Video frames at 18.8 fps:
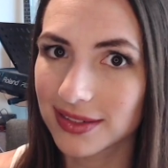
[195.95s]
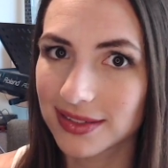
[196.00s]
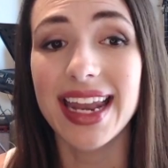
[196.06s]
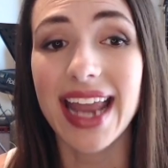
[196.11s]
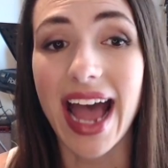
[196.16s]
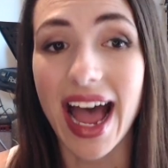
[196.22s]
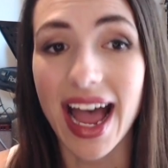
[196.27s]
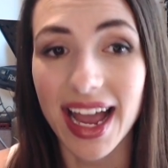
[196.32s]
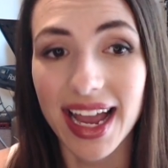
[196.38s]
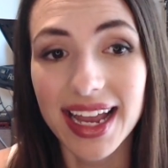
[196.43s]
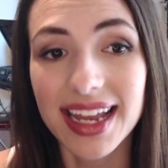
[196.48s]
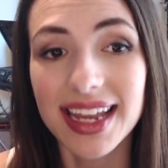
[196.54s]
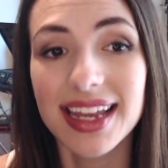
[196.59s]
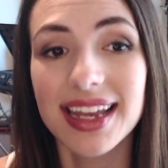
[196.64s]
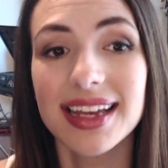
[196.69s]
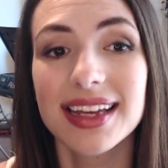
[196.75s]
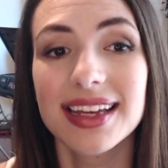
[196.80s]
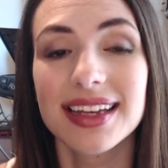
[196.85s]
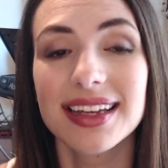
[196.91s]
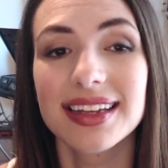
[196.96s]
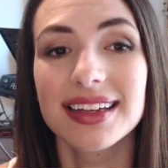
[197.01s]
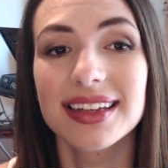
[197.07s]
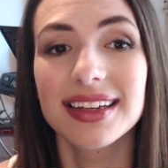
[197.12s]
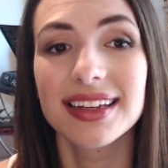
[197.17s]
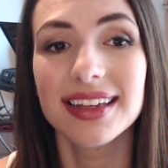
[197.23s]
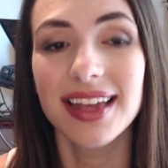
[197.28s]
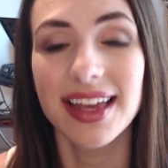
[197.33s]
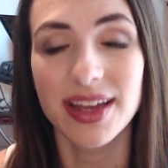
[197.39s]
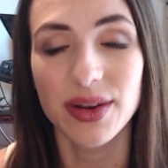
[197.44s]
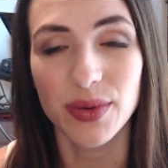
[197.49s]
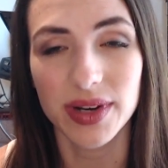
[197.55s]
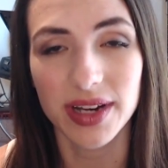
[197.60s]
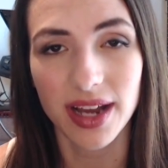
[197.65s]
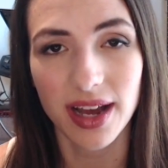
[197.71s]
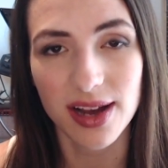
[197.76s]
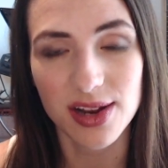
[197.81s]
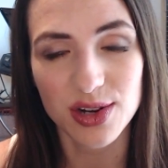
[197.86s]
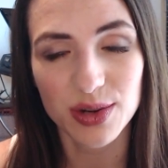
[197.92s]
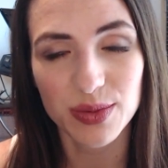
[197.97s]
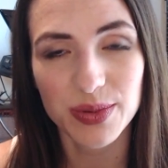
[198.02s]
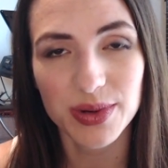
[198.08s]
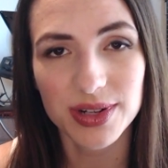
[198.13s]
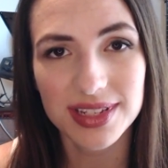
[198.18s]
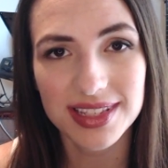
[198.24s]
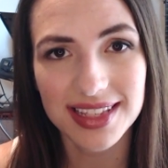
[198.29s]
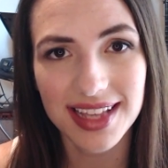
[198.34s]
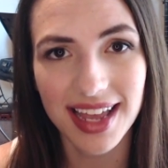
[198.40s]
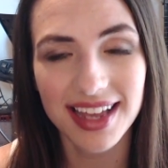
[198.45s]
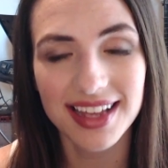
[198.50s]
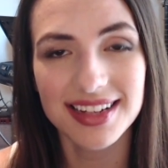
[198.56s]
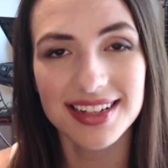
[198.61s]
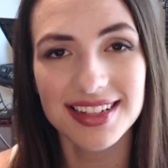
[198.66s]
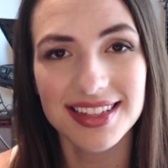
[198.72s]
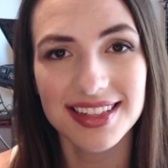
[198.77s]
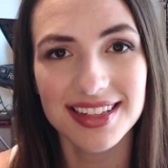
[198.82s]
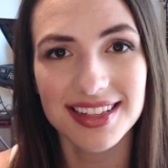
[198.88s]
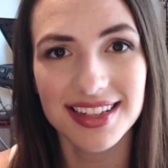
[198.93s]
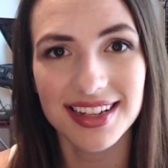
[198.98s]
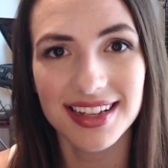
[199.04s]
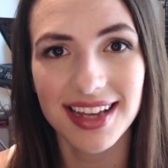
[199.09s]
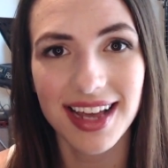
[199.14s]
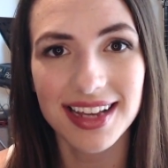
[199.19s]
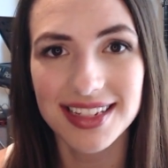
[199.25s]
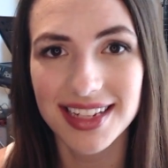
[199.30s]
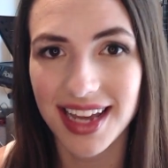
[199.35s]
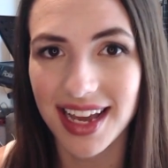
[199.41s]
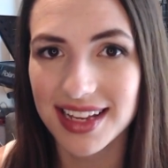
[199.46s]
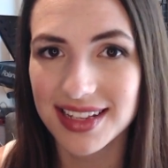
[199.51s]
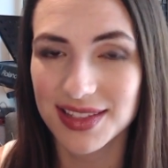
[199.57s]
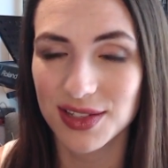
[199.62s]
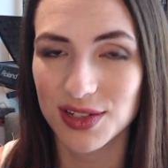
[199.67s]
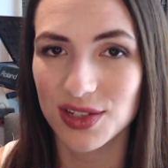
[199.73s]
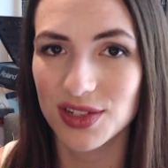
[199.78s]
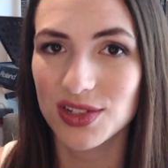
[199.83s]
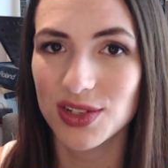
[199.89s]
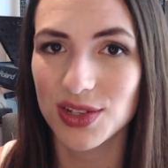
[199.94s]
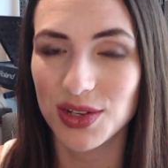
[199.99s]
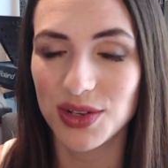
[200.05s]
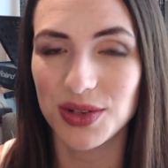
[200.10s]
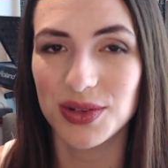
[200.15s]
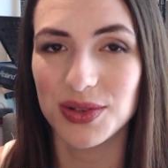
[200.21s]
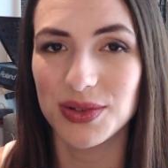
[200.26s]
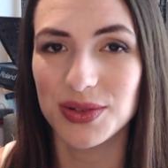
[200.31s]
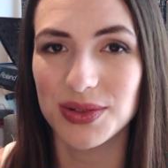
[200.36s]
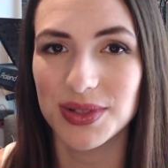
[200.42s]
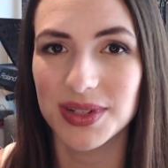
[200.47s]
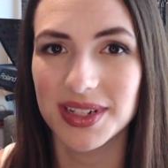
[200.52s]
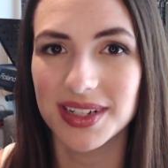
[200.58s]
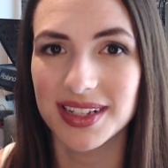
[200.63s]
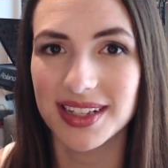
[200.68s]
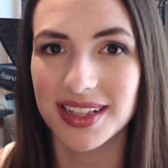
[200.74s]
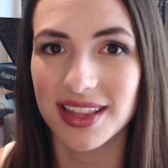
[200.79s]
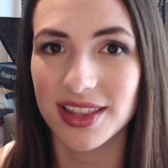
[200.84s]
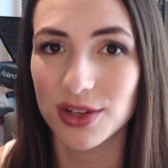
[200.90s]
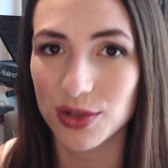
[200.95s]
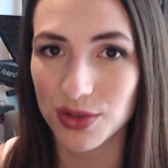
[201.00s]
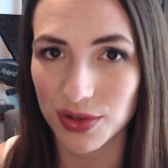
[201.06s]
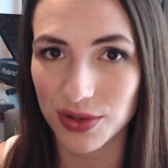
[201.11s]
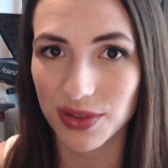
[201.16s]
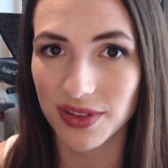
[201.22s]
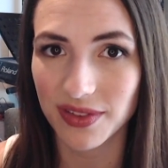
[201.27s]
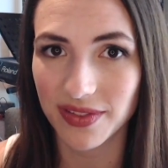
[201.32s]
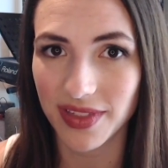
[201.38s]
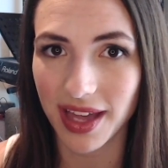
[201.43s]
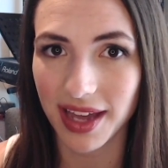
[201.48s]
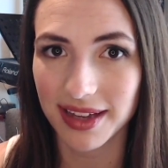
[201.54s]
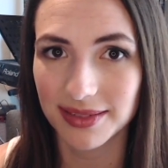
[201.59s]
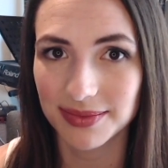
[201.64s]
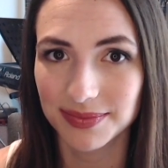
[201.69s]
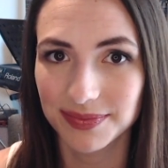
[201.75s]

I can 100% attest to the truth of that.